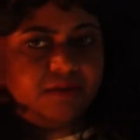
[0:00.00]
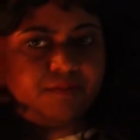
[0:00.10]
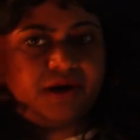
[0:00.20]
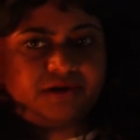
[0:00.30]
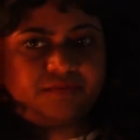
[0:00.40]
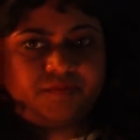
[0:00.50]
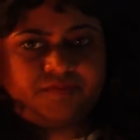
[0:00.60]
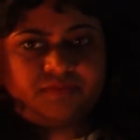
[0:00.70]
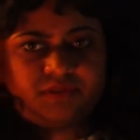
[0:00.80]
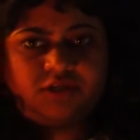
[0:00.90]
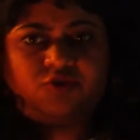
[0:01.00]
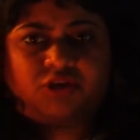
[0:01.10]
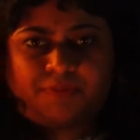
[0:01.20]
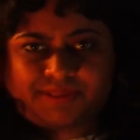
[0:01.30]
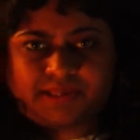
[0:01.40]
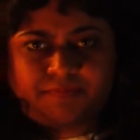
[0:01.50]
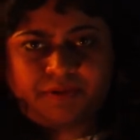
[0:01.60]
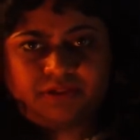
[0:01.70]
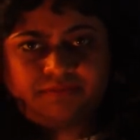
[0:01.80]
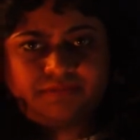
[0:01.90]
But to keep it
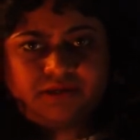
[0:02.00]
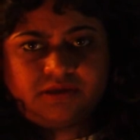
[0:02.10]
simple,